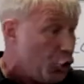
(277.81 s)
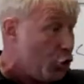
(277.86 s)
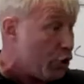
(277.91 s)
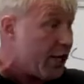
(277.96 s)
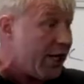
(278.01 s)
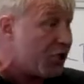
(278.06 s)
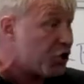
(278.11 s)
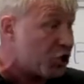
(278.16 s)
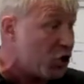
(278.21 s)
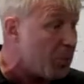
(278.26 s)

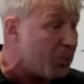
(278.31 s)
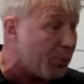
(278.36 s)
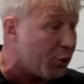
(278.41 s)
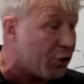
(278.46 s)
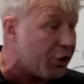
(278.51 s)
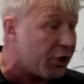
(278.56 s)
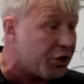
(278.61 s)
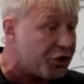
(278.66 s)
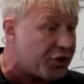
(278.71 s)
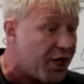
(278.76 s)
get super
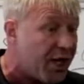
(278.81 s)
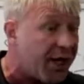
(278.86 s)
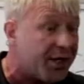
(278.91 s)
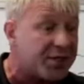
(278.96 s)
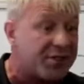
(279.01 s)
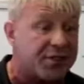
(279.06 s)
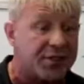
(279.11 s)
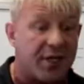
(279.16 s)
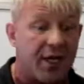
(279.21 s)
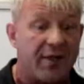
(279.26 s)
good at
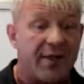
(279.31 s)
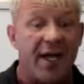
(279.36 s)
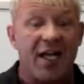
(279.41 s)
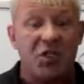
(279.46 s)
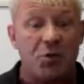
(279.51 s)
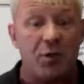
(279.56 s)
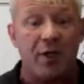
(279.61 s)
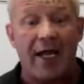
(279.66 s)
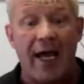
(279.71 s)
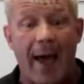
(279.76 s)
chess. And
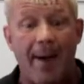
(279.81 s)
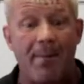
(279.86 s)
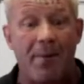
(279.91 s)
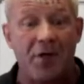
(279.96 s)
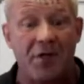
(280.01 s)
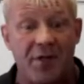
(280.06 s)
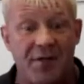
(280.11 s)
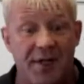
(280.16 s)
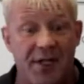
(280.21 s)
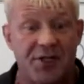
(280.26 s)
that's what
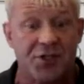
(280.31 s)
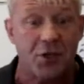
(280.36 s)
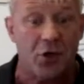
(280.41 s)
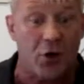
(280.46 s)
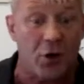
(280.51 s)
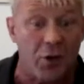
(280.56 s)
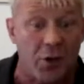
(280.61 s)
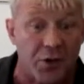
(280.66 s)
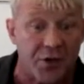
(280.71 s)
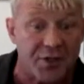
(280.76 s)
happened to these
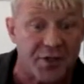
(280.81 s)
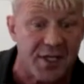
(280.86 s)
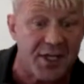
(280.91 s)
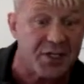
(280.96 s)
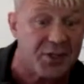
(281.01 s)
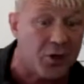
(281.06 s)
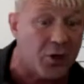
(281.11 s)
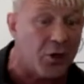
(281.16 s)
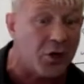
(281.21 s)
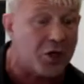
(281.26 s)
girls.
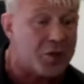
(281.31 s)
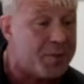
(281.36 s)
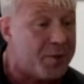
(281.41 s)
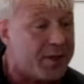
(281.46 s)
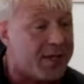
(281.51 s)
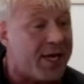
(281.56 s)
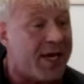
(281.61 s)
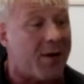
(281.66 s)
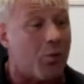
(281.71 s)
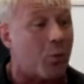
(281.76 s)
These girls
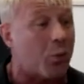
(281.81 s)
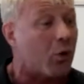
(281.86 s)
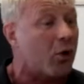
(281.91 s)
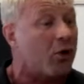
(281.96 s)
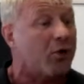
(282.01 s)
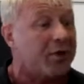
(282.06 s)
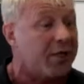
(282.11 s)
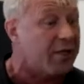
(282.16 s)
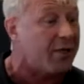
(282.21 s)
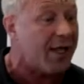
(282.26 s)
became
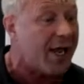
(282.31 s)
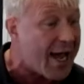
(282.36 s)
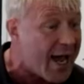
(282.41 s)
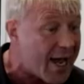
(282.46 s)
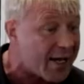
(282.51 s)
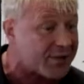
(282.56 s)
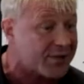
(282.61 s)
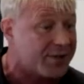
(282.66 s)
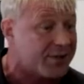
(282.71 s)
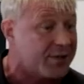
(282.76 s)

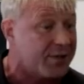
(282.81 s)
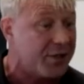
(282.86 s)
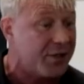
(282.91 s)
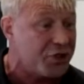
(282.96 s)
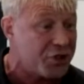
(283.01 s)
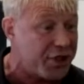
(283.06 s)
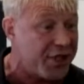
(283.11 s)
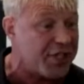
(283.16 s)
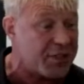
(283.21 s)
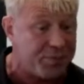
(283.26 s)
world-class
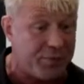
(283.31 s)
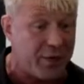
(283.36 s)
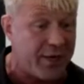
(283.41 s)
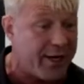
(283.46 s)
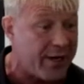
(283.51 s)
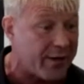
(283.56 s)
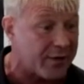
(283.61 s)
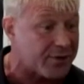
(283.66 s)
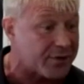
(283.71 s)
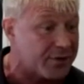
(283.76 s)
chess
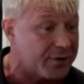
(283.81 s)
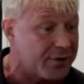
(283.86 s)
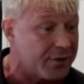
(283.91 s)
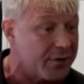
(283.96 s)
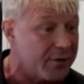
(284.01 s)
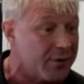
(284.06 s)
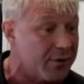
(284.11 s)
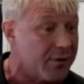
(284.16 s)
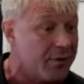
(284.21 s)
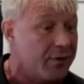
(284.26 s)
players.
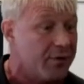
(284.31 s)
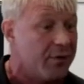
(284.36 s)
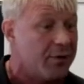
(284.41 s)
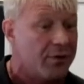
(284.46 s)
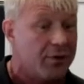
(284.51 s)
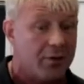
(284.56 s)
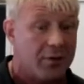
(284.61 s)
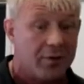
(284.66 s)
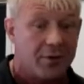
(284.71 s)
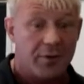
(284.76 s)

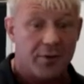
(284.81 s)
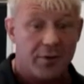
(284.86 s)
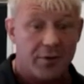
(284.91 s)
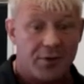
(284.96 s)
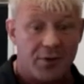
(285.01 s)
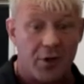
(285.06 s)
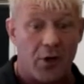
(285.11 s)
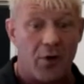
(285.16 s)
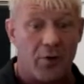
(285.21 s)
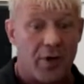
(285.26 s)

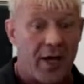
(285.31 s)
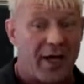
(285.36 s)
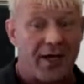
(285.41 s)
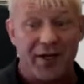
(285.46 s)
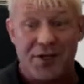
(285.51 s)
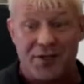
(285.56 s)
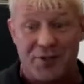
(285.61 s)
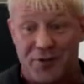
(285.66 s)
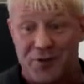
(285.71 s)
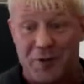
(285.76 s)
So I
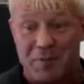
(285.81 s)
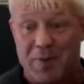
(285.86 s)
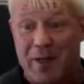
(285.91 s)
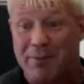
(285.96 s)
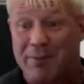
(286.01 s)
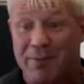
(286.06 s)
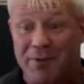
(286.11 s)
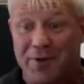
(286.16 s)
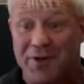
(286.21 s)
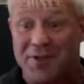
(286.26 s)
guess their
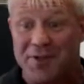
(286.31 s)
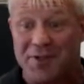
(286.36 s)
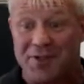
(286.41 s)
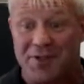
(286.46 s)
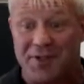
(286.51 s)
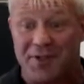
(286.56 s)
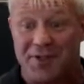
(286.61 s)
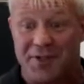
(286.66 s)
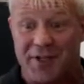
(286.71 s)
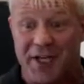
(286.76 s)
experiment was a
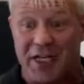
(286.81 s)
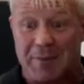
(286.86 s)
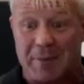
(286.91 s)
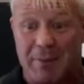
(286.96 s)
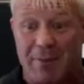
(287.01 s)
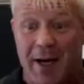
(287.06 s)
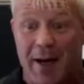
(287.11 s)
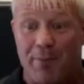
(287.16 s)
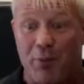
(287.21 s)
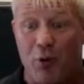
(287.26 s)
success. But
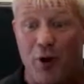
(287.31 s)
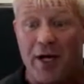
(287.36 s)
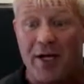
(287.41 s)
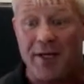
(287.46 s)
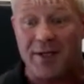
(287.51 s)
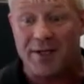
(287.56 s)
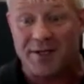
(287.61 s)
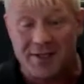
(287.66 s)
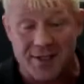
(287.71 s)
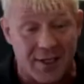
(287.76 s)
my point
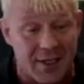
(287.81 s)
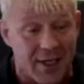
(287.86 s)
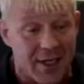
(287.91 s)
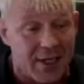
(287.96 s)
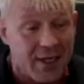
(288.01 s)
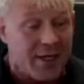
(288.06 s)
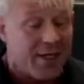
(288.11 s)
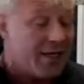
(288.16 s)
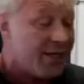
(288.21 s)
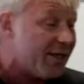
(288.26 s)
is
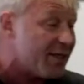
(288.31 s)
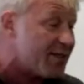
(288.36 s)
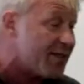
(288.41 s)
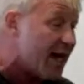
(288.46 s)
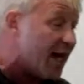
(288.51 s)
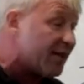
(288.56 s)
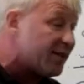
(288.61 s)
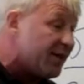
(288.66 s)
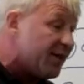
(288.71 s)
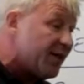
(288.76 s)

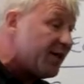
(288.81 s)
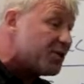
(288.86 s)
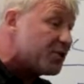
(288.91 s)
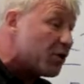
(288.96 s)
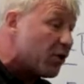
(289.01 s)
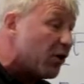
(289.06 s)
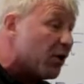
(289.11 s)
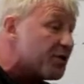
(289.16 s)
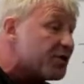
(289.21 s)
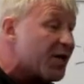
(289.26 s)
that these
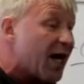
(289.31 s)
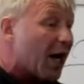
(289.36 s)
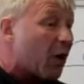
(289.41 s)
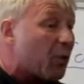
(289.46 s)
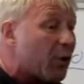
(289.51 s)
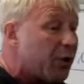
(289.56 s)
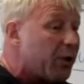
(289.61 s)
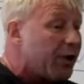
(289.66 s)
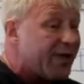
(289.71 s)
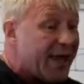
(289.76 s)
girls got
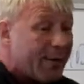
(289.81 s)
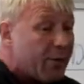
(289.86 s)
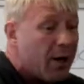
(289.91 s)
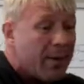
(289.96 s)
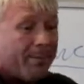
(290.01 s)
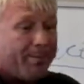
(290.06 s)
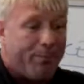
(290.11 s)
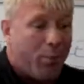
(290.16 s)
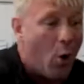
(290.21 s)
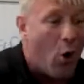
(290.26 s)
really, they
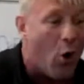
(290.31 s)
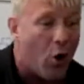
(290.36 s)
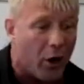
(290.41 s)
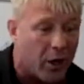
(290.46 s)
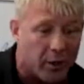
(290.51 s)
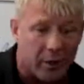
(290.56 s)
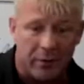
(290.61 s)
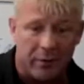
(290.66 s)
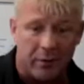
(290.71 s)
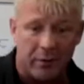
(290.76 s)
weren't
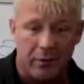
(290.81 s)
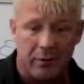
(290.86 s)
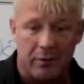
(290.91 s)
born